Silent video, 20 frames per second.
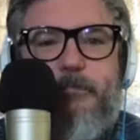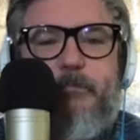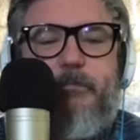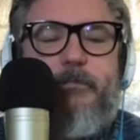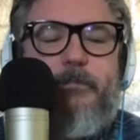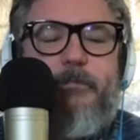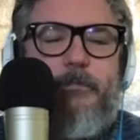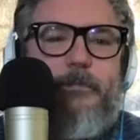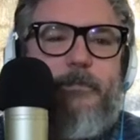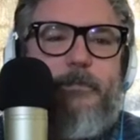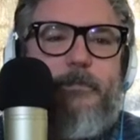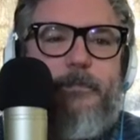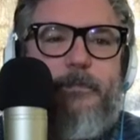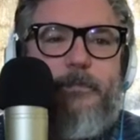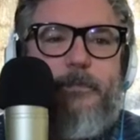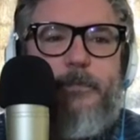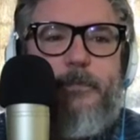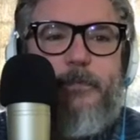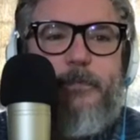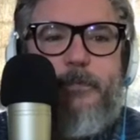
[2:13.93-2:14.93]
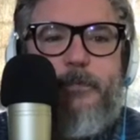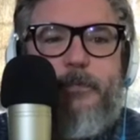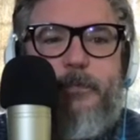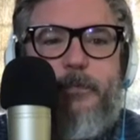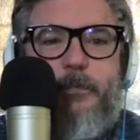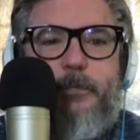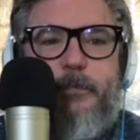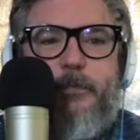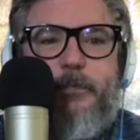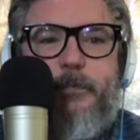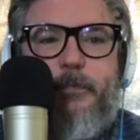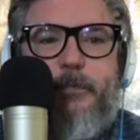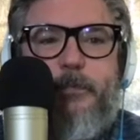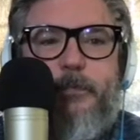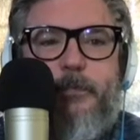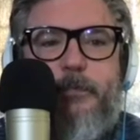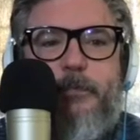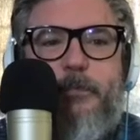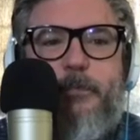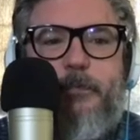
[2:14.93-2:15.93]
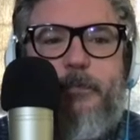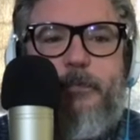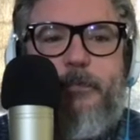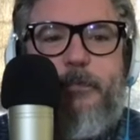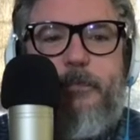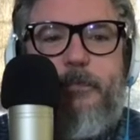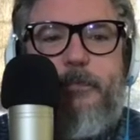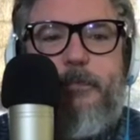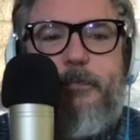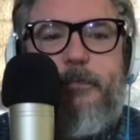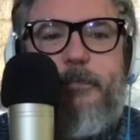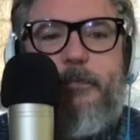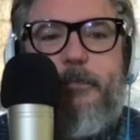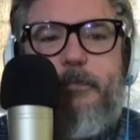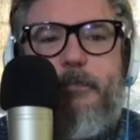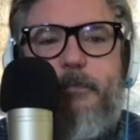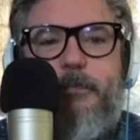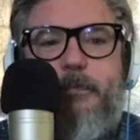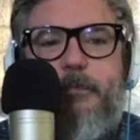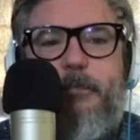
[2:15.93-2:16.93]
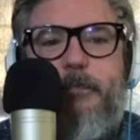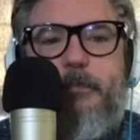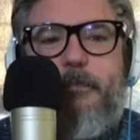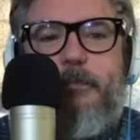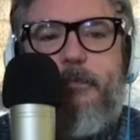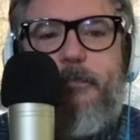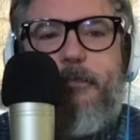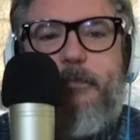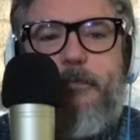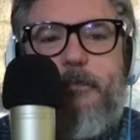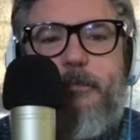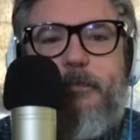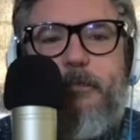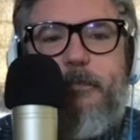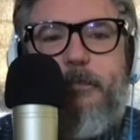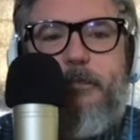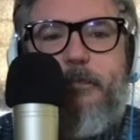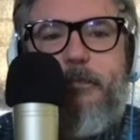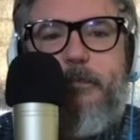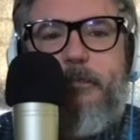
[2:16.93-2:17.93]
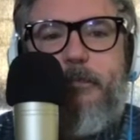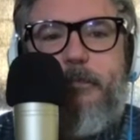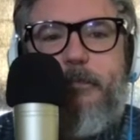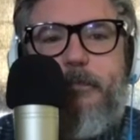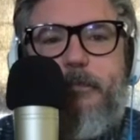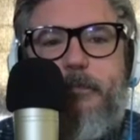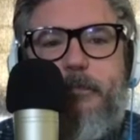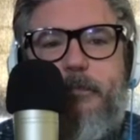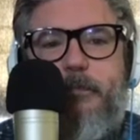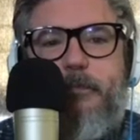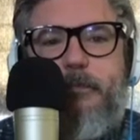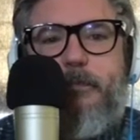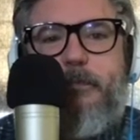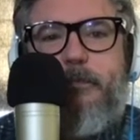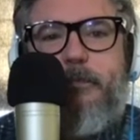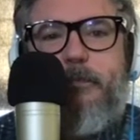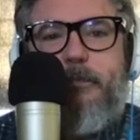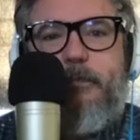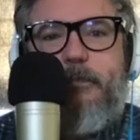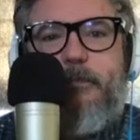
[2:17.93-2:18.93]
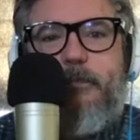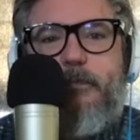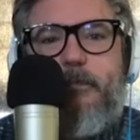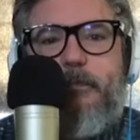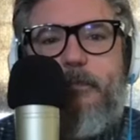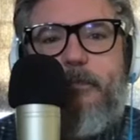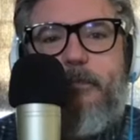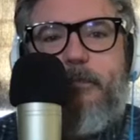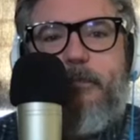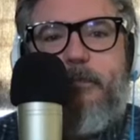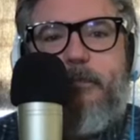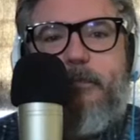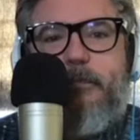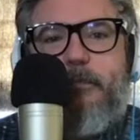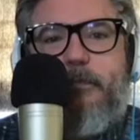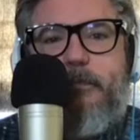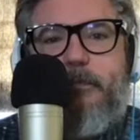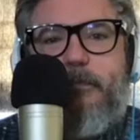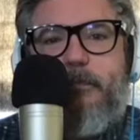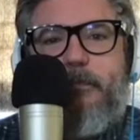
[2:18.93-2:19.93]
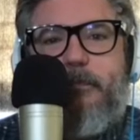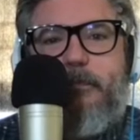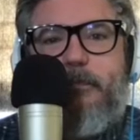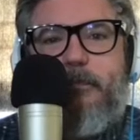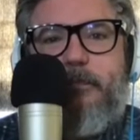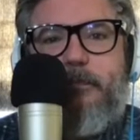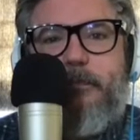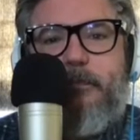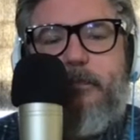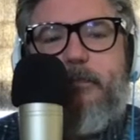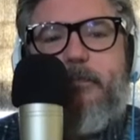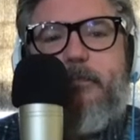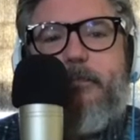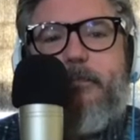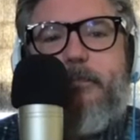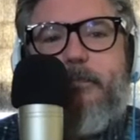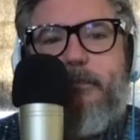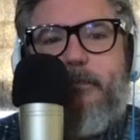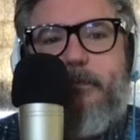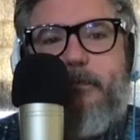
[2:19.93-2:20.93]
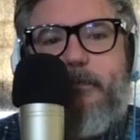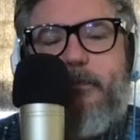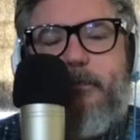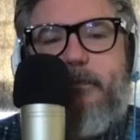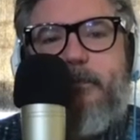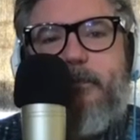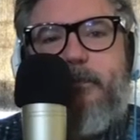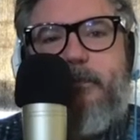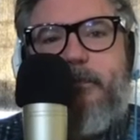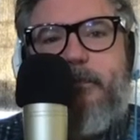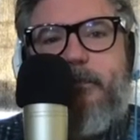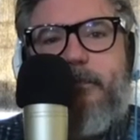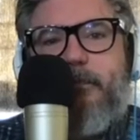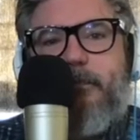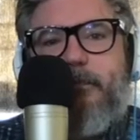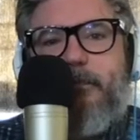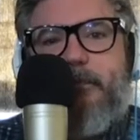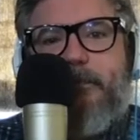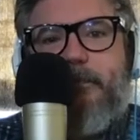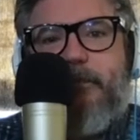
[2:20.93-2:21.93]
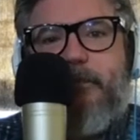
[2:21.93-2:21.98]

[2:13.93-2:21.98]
No words are spoken by the person on screen.